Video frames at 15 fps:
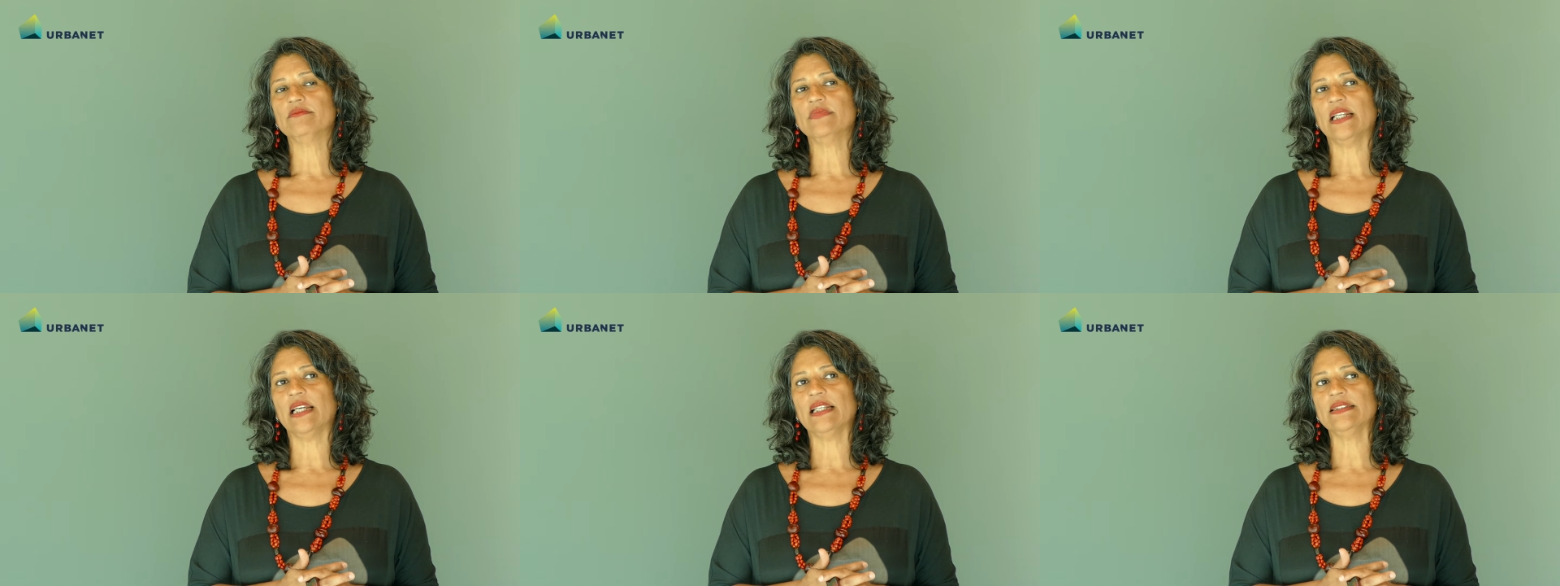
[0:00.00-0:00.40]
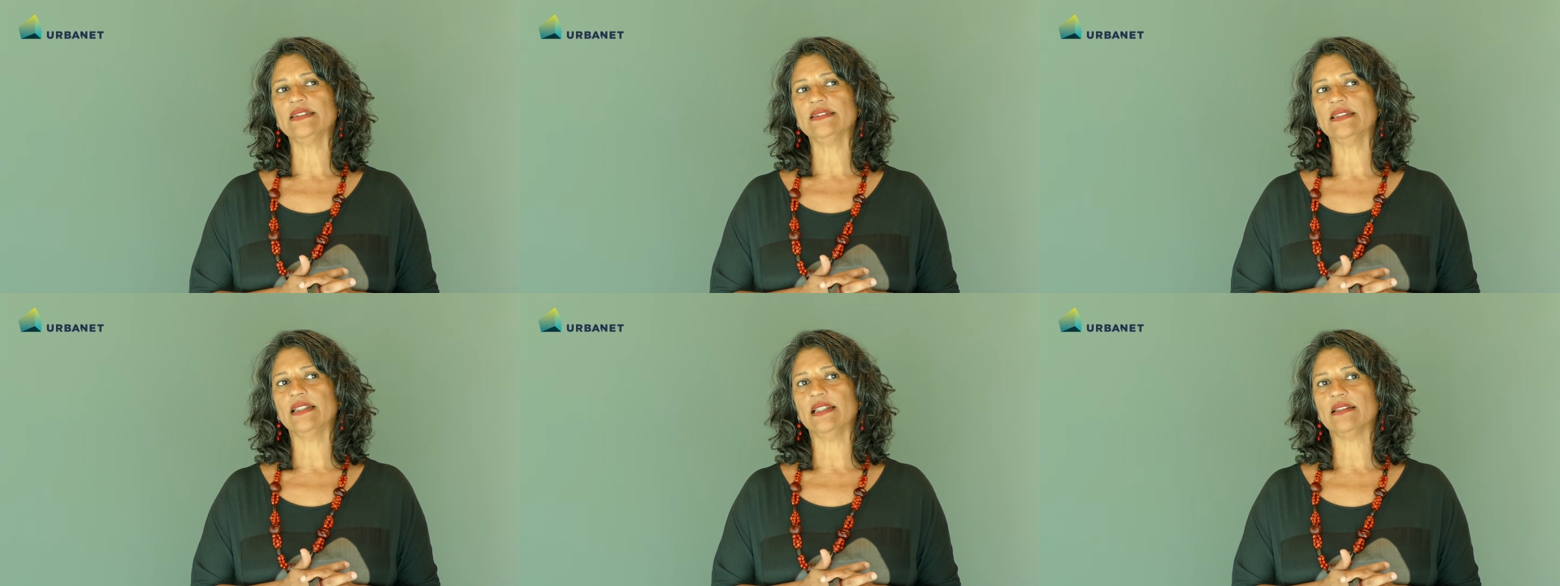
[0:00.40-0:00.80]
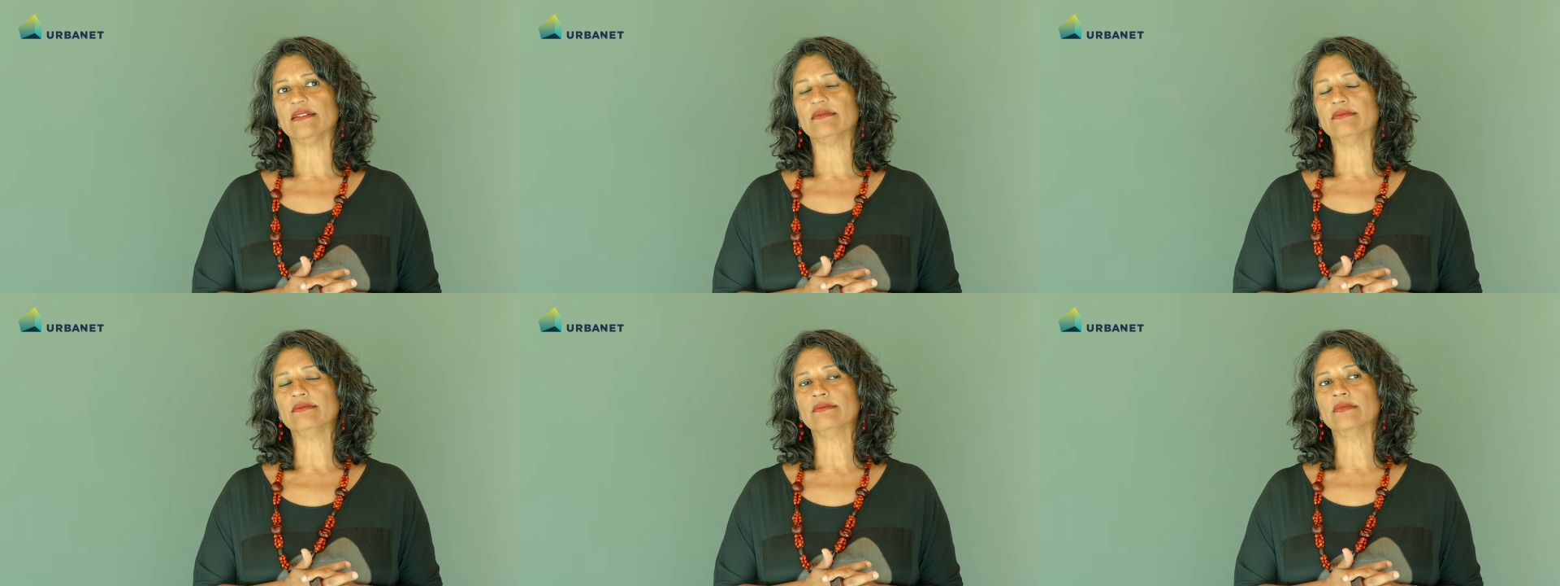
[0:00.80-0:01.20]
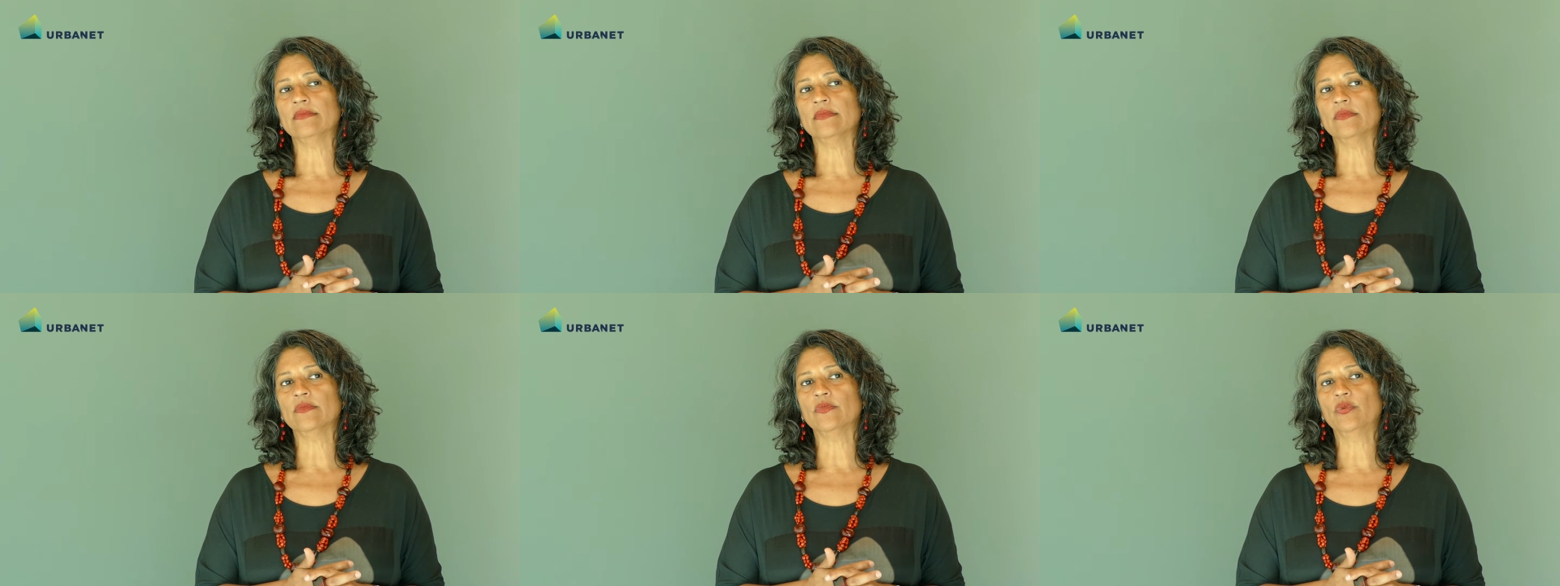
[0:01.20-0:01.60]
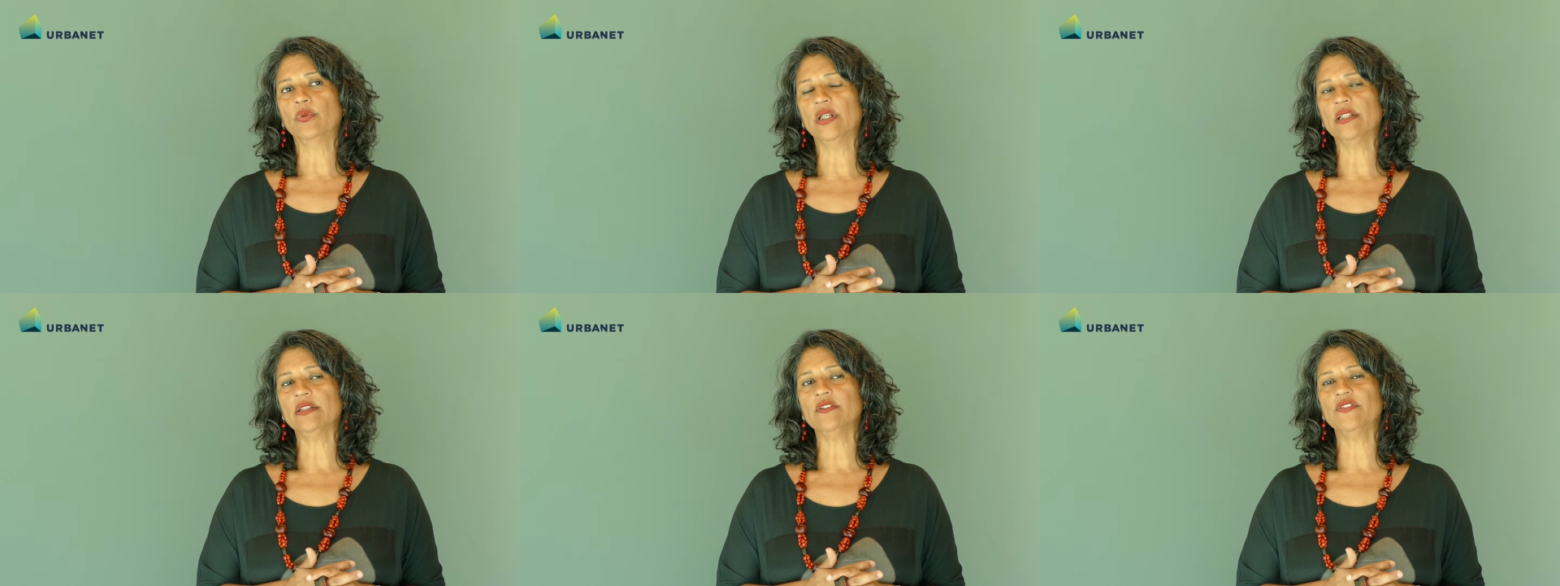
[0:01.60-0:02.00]
I think
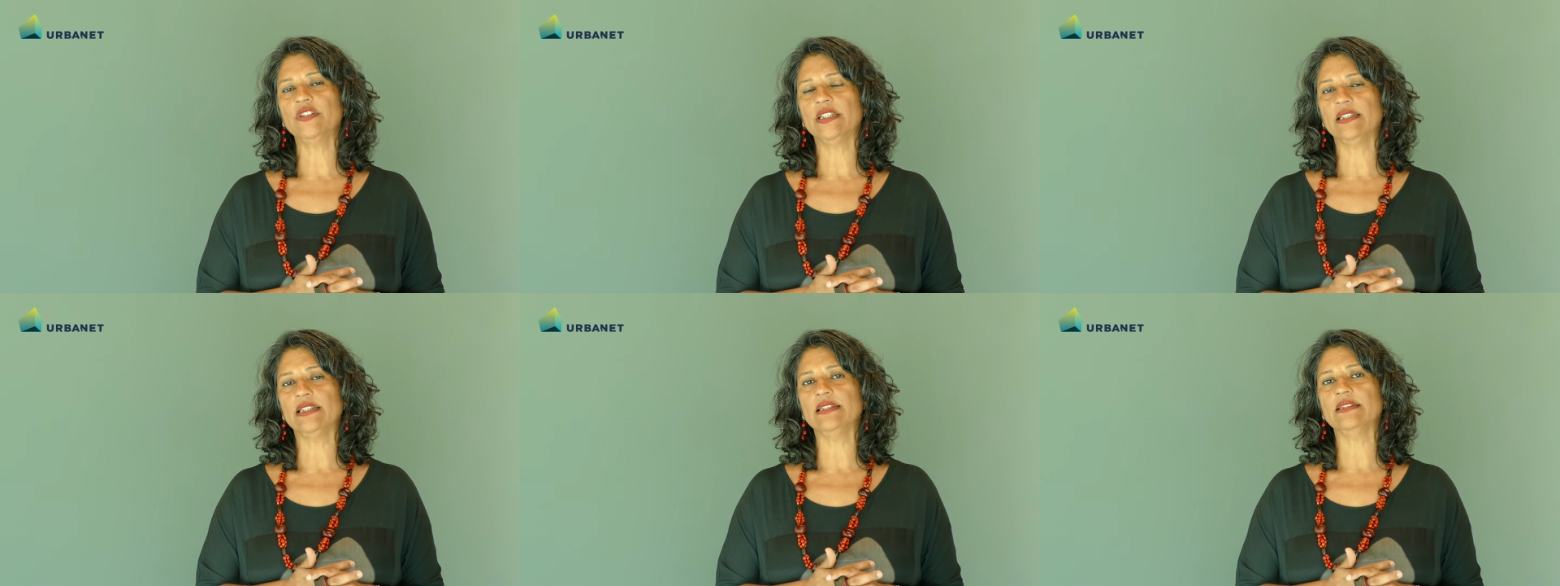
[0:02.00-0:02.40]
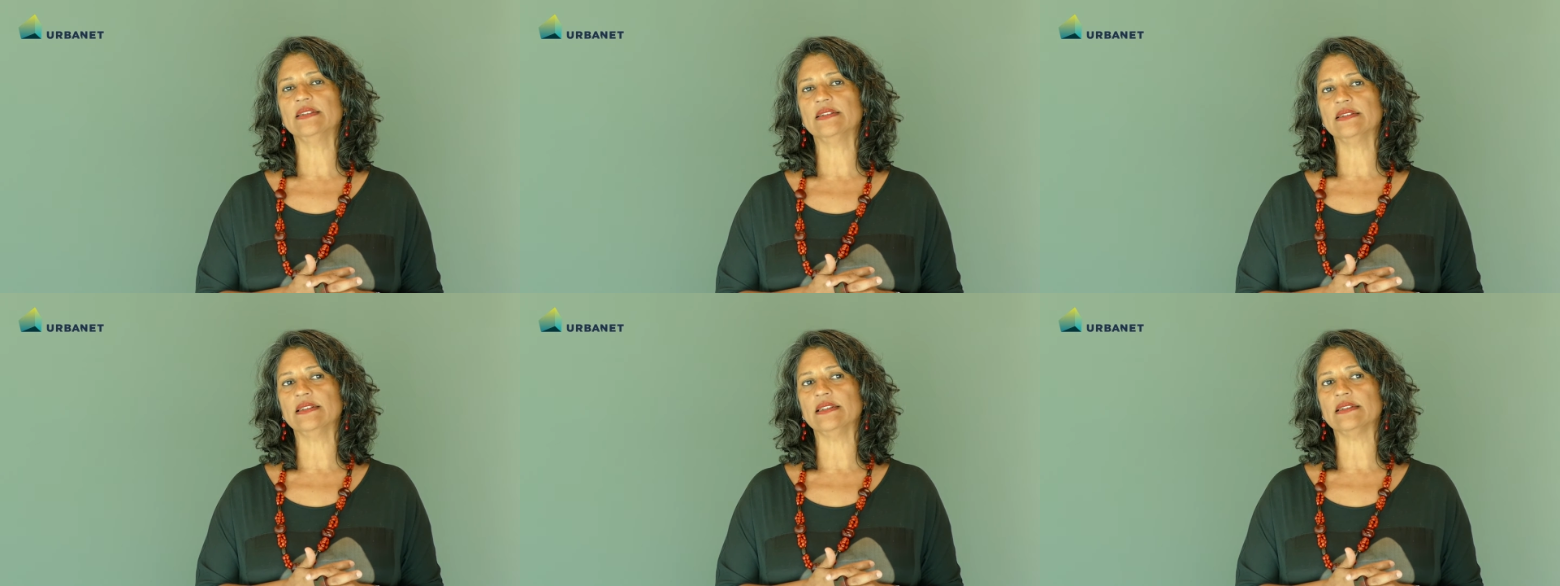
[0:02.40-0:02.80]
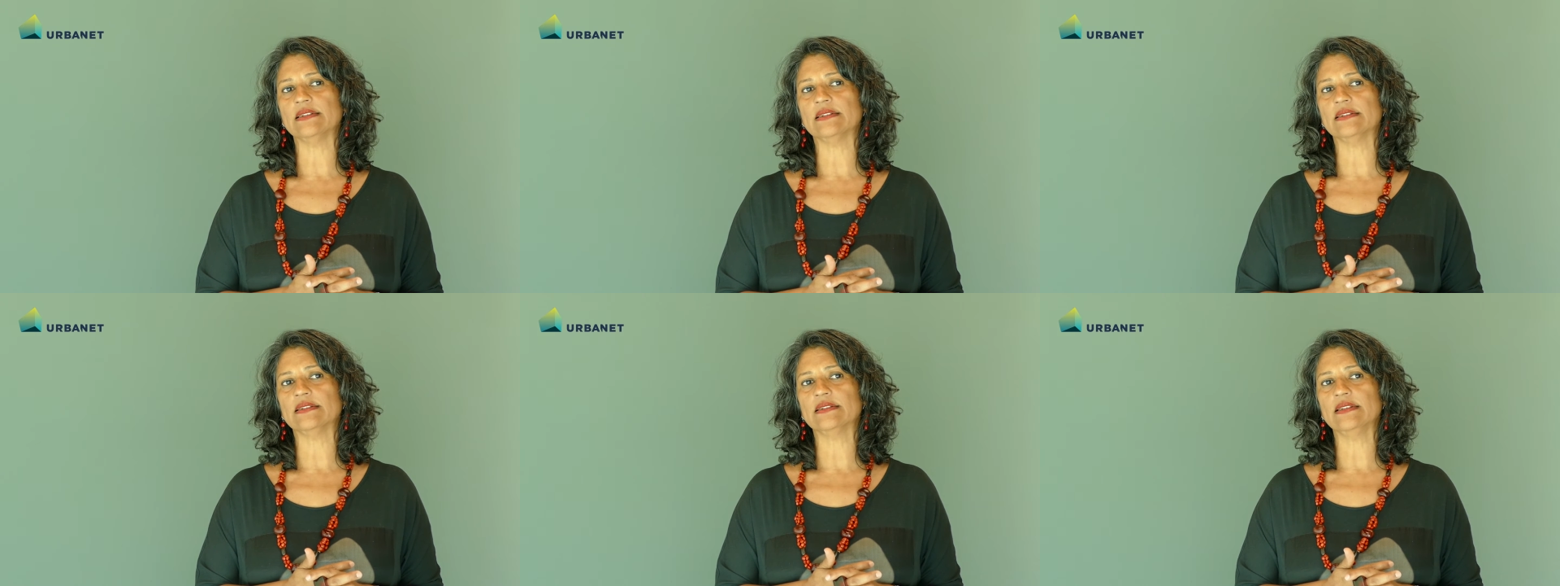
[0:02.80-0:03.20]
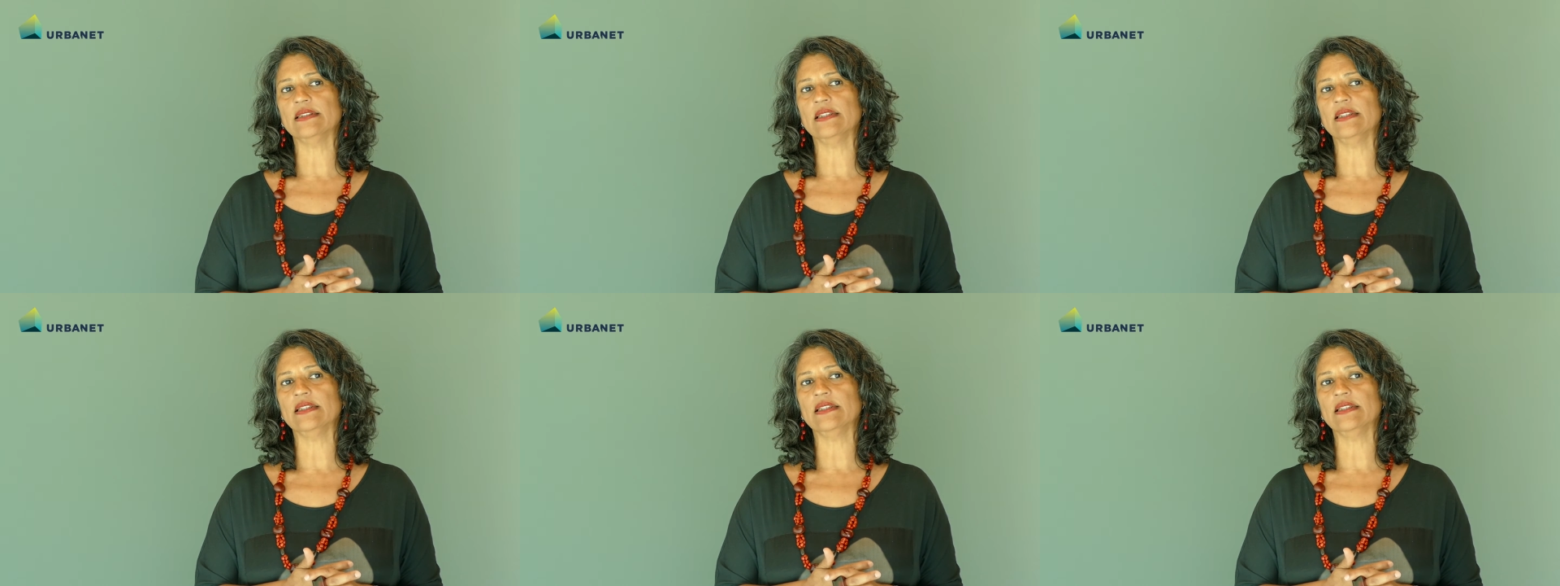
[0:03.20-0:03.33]
one of the key things